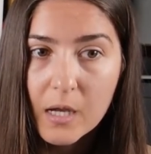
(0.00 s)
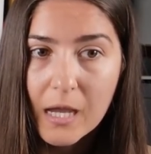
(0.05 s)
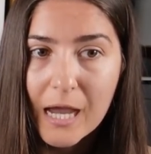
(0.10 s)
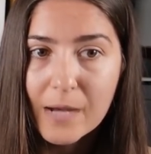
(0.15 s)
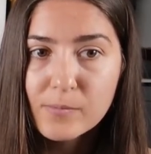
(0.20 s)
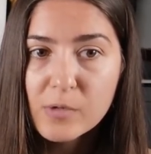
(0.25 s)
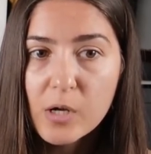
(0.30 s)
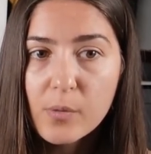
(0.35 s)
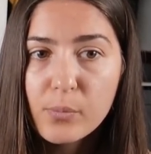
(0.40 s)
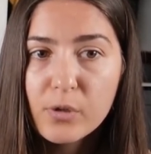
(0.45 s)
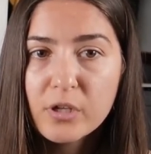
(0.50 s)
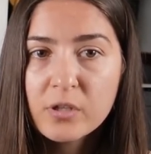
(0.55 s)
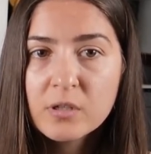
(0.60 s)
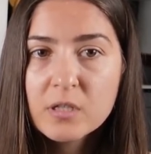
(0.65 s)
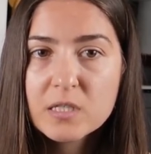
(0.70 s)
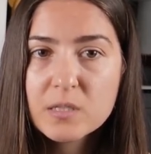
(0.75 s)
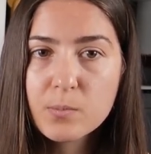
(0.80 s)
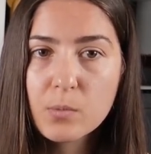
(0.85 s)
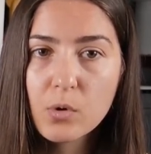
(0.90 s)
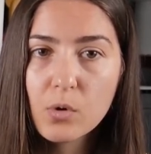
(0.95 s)
I'm now playing
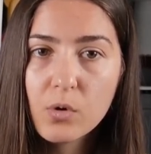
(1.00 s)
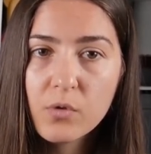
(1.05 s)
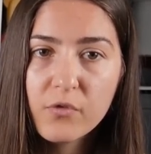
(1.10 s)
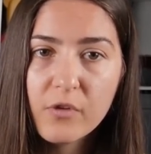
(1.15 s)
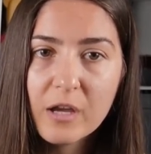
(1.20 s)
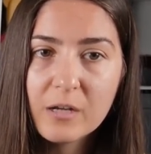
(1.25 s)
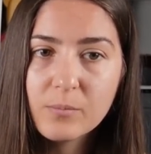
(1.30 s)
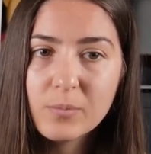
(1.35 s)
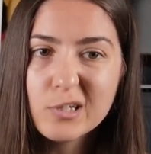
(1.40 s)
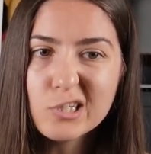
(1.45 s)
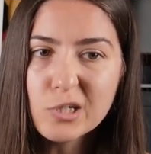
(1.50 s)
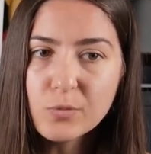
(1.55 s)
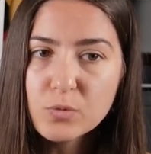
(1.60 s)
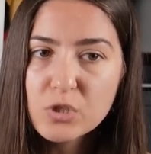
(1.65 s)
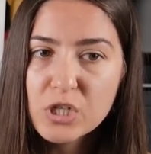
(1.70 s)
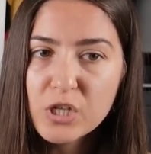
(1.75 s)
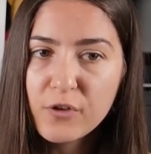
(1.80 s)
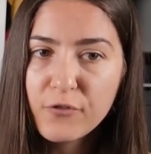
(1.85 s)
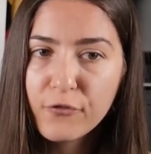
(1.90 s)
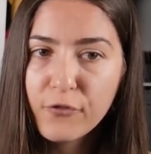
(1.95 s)
this move and bishop
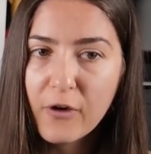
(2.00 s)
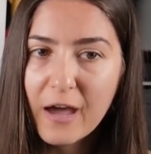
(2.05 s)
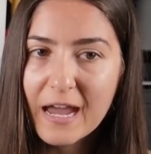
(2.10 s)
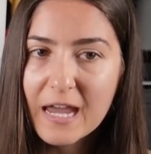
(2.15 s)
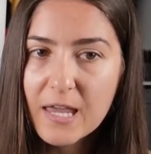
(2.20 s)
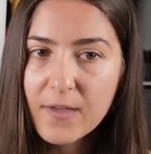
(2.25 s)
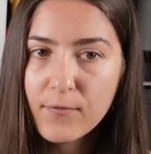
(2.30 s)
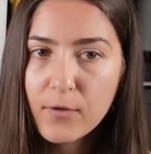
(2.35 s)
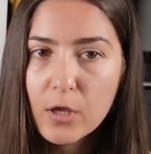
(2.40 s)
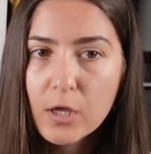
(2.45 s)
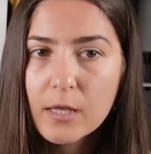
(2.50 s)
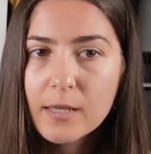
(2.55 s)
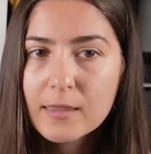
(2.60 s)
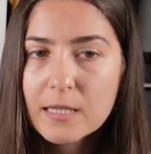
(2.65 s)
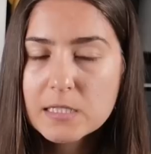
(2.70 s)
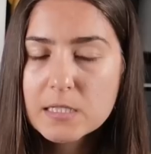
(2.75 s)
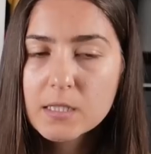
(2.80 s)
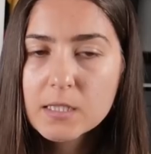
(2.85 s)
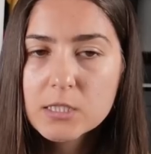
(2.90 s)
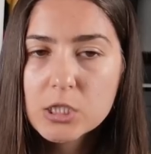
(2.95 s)
g5
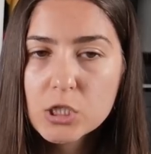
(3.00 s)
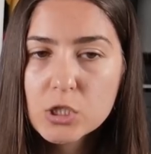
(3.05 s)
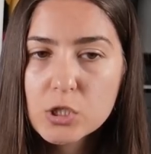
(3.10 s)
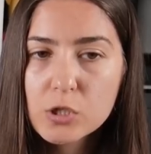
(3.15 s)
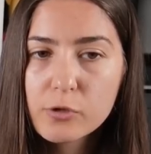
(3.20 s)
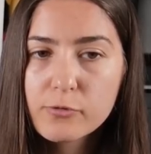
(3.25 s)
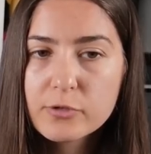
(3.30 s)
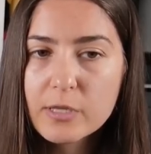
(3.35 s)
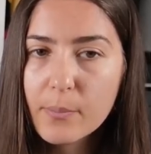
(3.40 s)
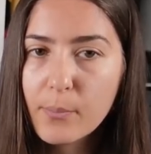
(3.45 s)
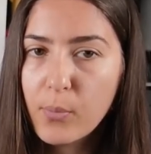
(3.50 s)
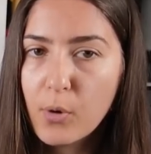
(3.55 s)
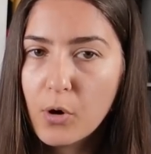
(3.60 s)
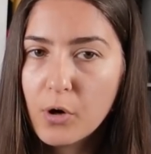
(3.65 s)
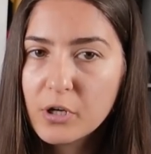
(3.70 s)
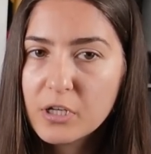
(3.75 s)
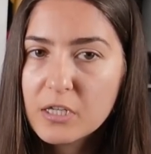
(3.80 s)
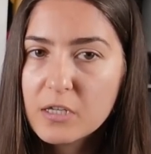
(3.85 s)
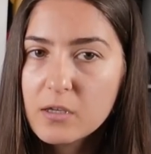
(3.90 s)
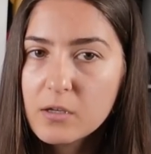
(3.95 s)
doesn't just lose a
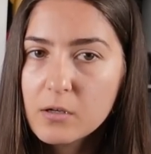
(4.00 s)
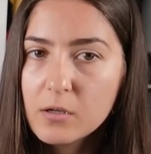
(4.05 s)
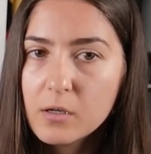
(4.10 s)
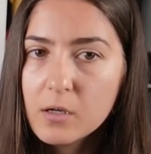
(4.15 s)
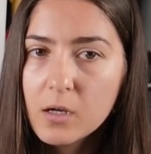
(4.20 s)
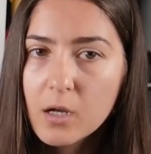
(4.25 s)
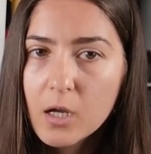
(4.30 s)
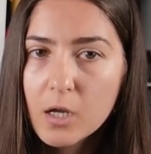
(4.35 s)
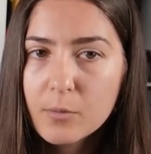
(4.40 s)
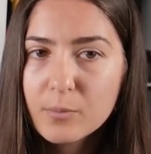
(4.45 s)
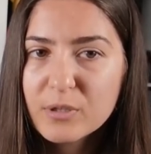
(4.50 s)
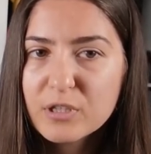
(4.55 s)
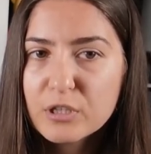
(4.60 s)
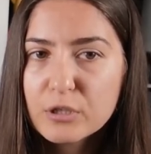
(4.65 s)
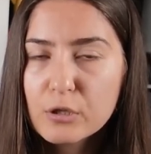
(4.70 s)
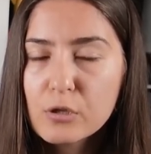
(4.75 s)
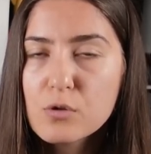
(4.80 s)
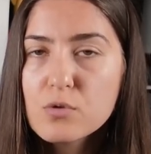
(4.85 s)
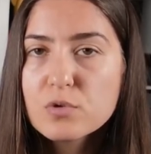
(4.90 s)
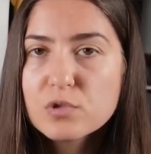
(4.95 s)
pawn here, but
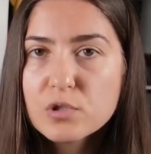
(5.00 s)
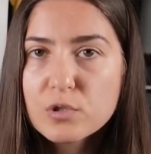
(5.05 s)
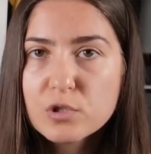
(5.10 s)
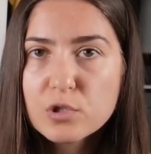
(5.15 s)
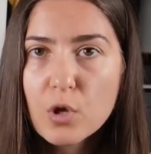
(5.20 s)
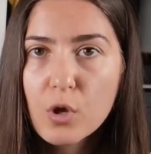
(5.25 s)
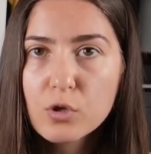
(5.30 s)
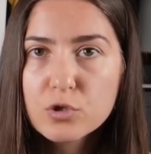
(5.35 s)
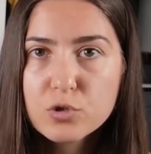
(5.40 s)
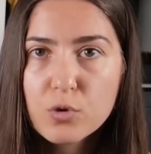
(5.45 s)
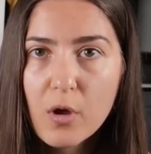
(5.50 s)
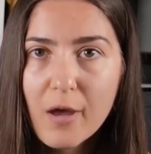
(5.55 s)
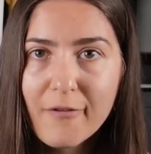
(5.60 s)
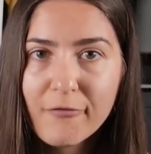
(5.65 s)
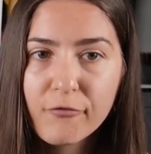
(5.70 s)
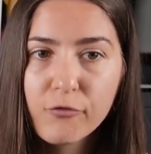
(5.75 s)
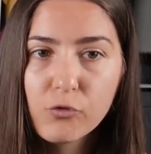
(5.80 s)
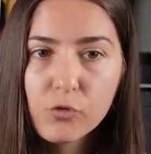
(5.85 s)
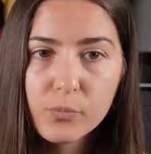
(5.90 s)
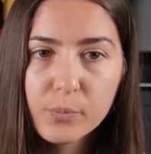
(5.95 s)
it loses also a
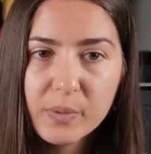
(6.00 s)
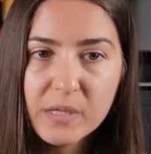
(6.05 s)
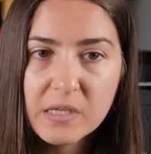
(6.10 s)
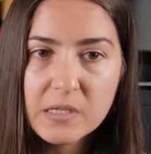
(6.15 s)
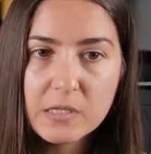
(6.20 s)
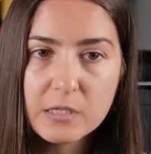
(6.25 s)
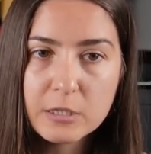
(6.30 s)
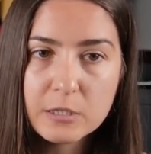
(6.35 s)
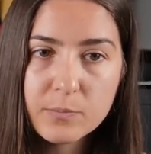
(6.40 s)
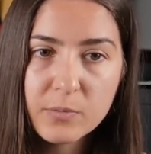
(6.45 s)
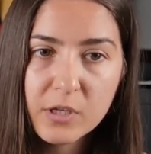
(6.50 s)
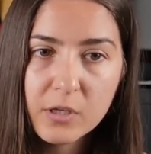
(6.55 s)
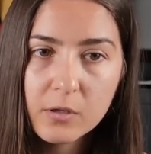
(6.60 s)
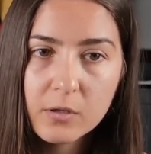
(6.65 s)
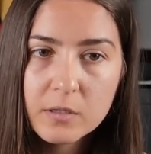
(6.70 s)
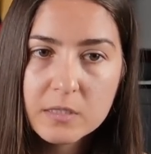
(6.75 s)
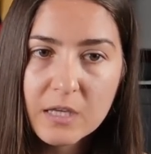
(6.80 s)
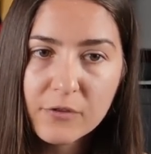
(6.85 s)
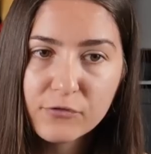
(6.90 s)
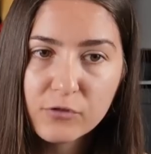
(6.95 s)
full piece
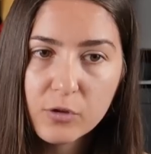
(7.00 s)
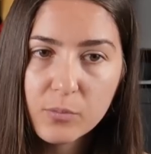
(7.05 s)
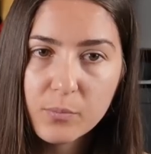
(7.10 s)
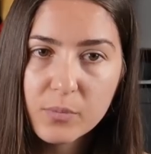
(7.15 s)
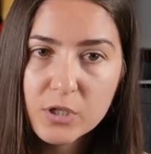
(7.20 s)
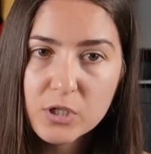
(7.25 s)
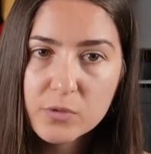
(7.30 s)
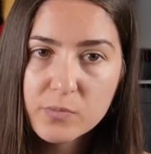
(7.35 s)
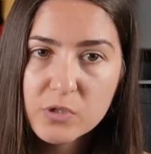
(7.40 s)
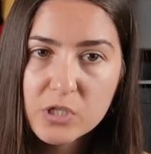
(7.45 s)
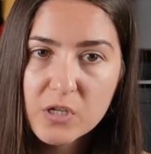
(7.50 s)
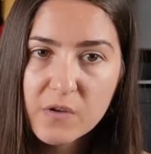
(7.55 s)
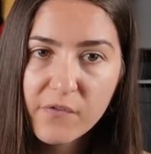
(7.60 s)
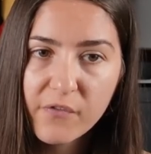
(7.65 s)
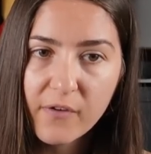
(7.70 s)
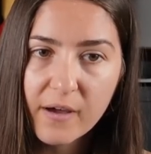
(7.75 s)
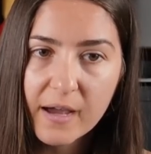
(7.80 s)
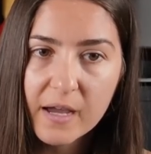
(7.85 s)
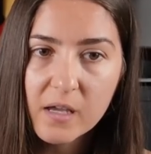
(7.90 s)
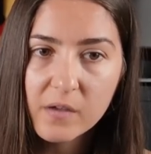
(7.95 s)
because after bishop
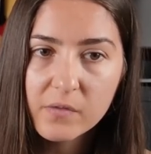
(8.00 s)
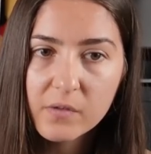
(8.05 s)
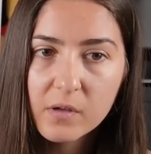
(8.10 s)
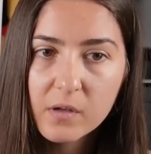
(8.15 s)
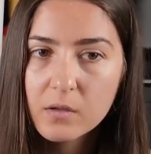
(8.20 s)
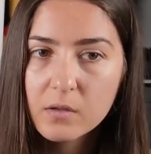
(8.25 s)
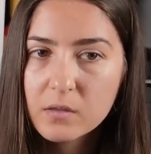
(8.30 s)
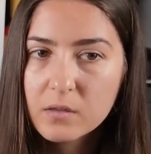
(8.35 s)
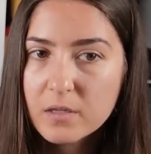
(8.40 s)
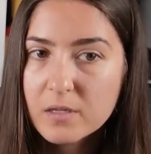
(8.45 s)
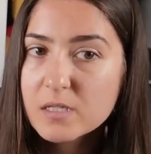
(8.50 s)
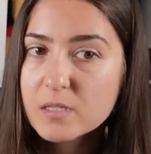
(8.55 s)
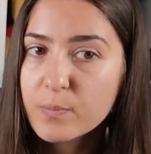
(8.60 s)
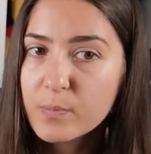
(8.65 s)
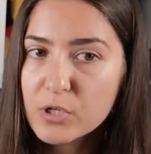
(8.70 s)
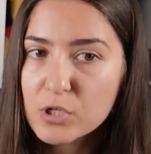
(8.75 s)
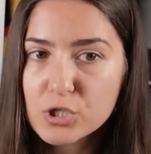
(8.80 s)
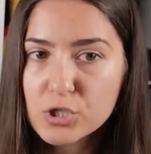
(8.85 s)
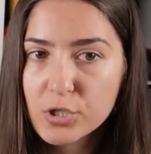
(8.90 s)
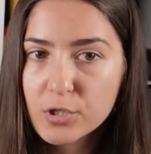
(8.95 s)
g5, this
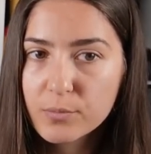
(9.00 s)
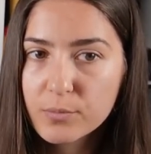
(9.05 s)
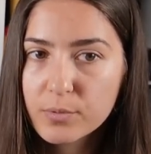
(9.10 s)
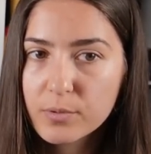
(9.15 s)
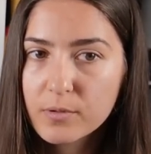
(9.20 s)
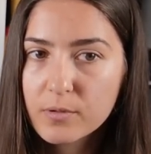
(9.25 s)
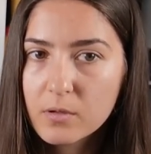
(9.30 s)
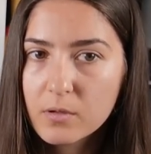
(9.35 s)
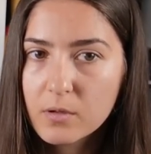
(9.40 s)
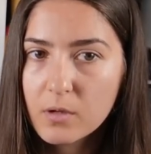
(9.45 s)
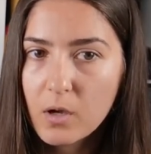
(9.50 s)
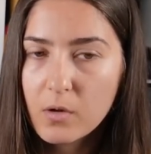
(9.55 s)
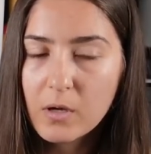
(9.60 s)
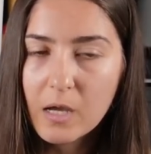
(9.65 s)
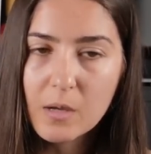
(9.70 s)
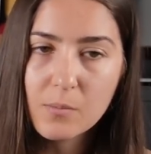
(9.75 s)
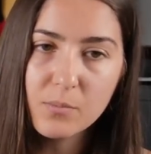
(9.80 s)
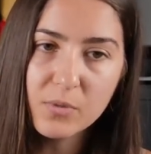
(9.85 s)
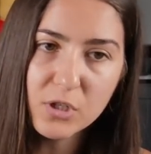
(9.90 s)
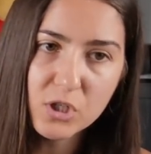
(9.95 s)
bishop,
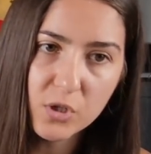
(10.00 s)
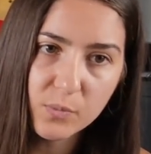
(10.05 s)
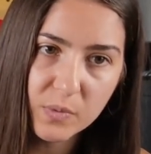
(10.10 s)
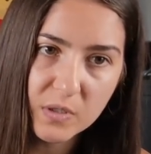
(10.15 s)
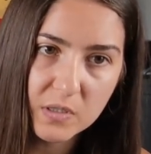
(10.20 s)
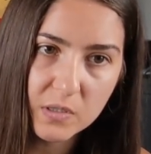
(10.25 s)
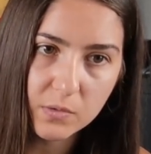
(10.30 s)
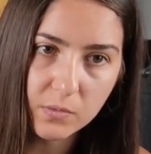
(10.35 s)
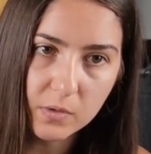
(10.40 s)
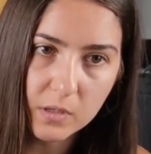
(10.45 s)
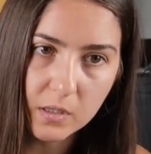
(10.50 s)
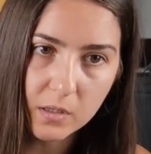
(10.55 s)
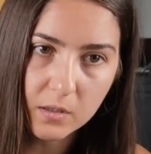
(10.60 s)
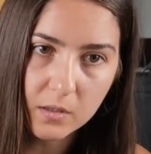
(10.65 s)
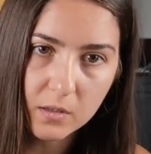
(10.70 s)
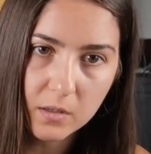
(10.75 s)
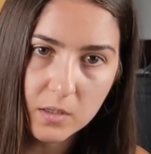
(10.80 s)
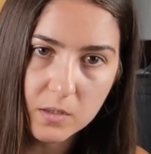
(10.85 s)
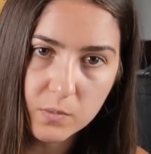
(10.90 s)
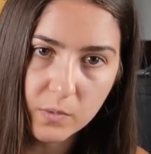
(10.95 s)
okay, bishop e3
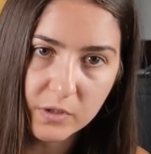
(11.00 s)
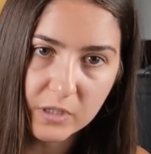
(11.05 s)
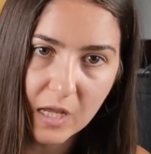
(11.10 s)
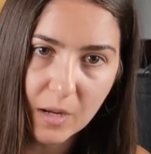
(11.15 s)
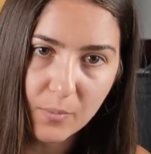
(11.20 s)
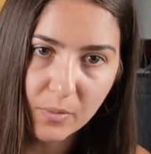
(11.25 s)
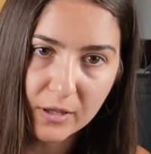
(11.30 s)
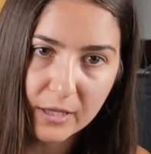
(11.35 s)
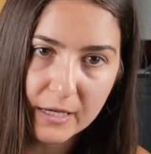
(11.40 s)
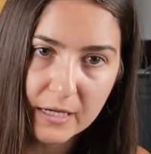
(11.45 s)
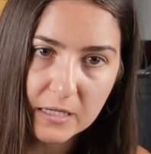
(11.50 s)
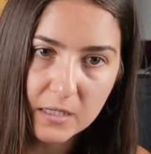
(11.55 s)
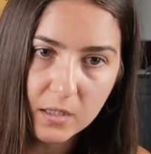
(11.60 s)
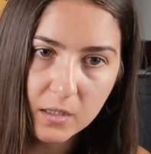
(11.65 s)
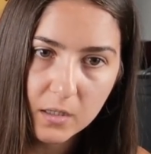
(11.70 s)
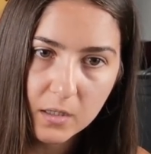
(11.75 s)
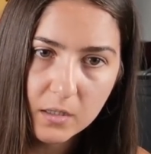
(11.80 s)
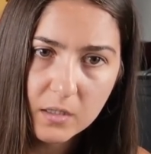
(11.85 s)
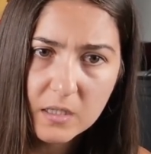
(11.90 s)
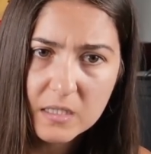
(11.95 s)
is what I played.
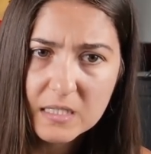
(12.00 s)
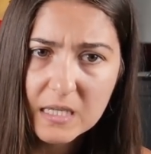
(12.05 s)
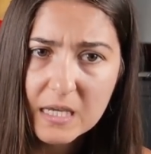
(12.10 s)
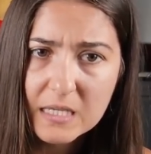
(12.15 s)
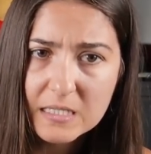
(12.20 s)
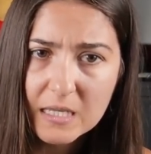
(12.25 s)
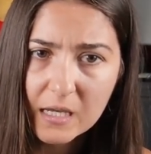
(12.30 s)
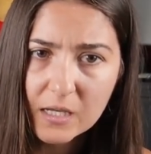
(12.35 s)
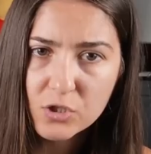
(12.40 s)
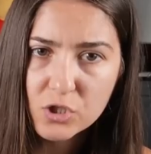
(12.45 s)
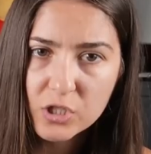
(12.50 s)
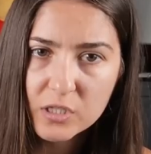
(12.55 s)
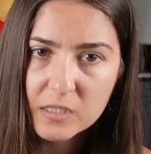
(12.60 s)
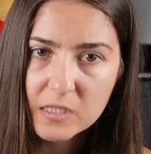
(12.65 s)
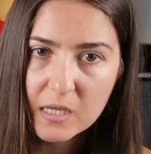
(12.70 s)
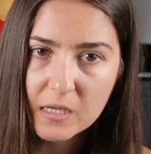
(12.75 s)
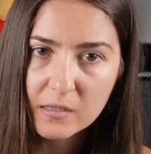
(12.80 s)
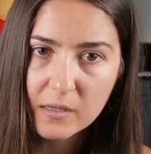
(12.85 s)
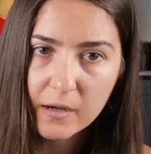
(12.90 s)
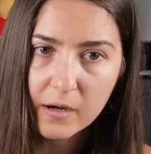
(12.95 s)
In this case, I just
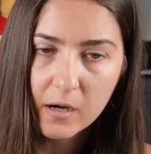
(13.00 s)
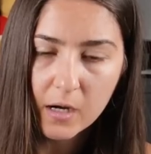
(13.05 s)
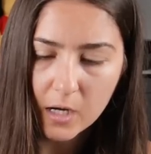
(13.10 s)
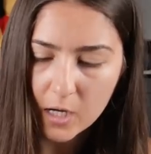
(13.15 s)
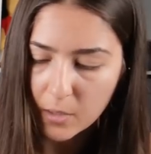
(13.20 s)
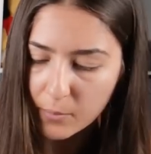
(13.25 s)
take there.